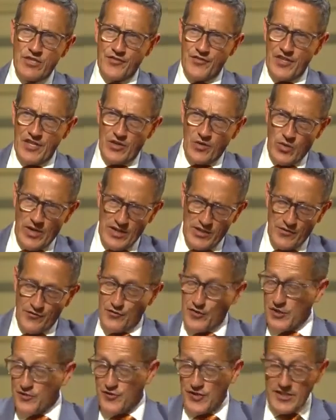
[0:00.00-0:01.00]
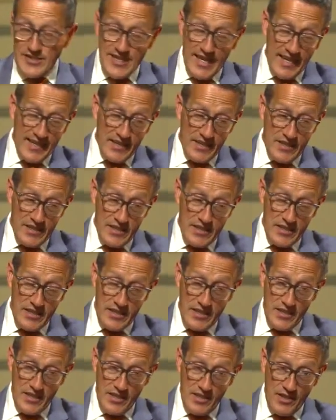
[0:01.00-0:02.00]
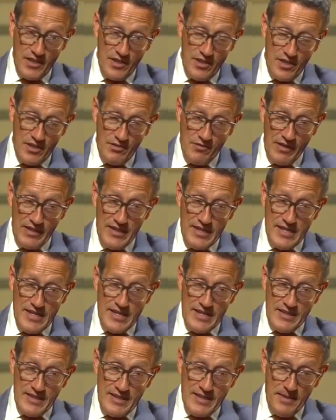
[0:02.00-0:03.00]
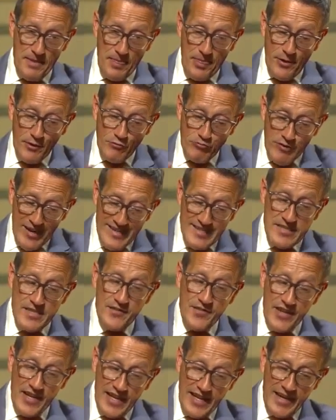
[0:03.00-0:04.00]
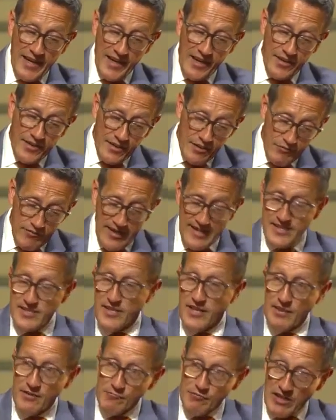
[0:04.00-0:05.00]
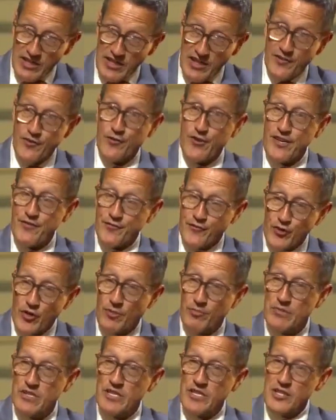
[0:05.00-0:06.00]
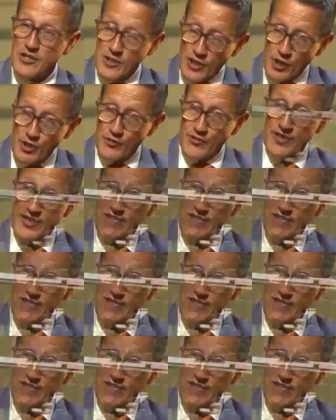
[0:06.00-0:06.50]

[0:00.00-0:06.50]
of the equation just for a second, the Ukraine. The rest of the airline and the rest recovery from COVID